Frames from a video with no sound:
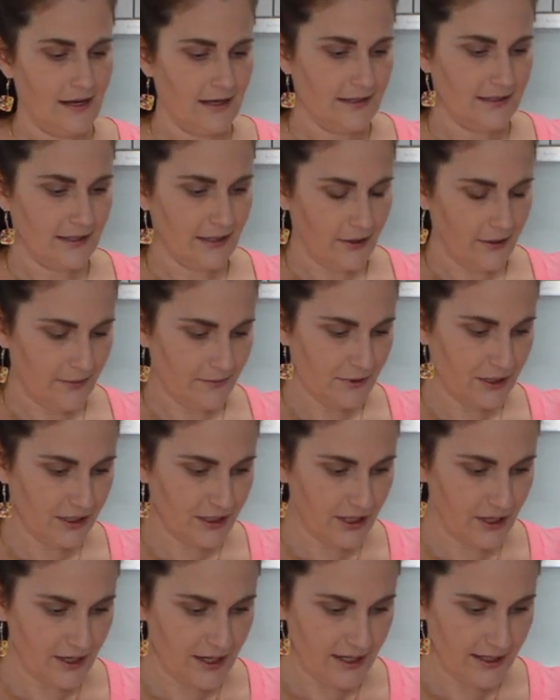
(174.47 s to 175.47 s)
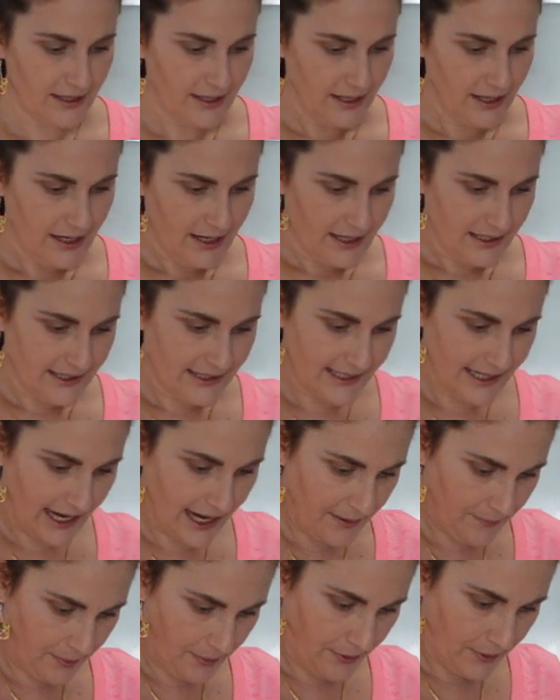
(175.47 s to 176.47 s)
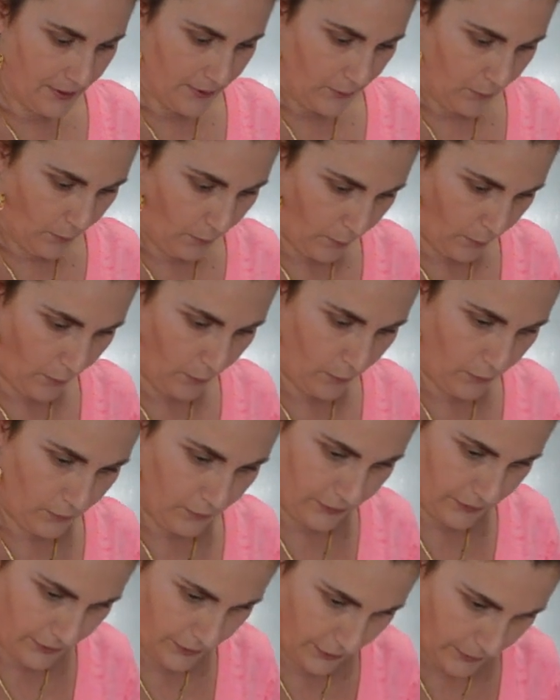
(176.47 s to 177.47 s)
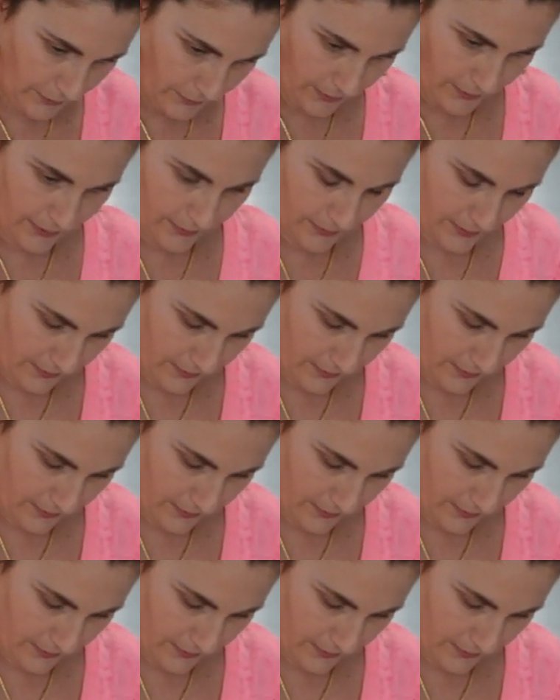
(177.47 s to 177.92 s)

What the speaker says: So I'm just going to tap all the